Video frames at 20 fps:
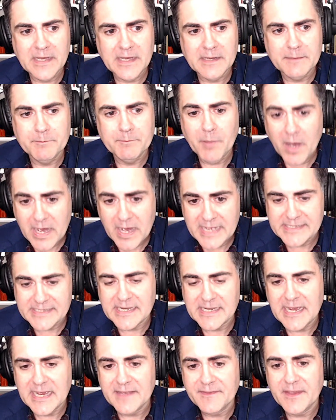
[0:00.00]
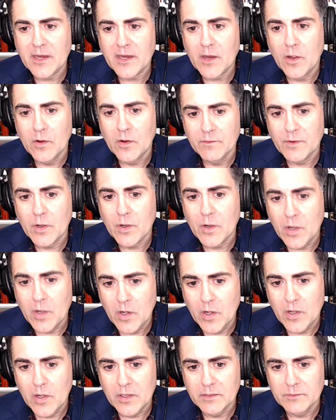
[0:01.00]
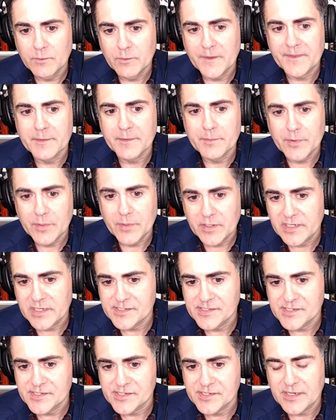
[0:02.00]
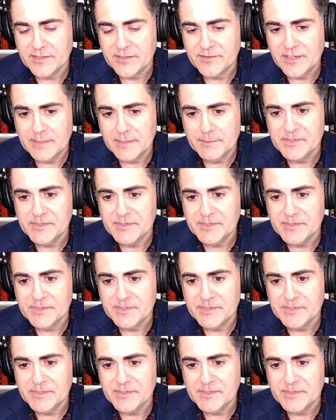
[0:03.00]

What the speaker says: But I think overall what the book is